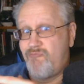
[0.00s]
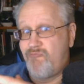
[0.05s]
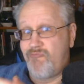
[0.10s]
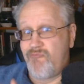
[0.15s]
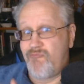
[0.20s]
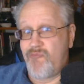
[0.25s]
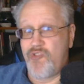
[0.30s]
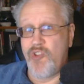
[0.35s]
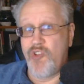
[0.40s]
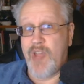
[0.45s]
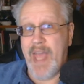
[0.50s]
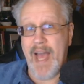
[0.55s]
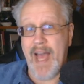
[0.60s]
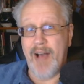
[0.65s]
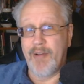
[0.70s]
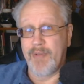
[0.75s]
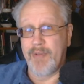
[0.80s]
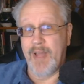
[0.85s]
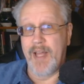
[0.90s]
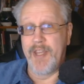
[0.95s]
took
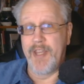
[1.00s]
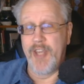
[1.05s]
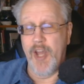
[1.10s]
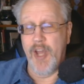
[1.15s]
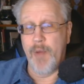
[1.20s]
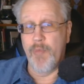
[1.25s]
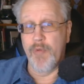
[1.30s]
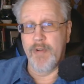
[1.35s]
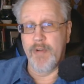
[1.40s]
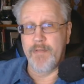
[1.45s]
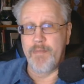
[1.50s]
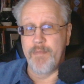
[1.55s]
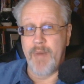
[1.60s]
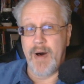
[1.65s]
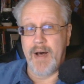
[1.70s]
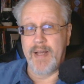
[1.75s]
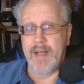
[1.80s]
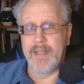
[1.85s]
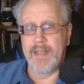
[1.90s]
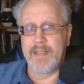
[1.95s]
out a number of
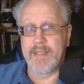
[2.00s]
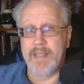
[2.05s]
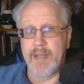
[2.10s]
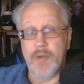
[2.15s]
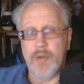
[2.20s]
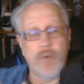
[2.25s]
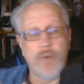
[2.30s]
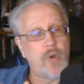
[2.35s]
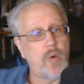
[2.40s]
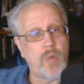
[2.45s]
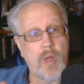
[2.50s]
mods that are no